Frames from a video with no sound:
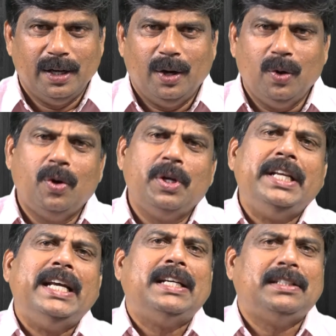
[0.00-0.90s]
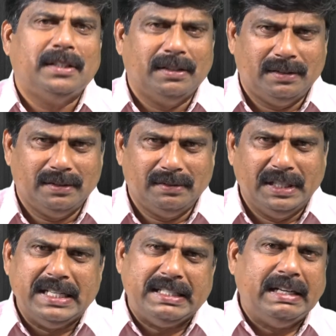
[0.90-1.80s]
You'll go to any extent,
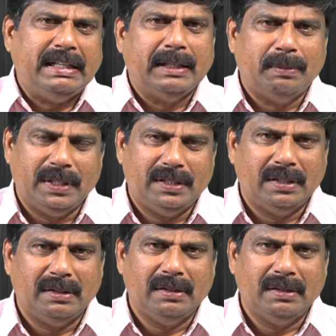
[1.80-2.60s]
insulting a person,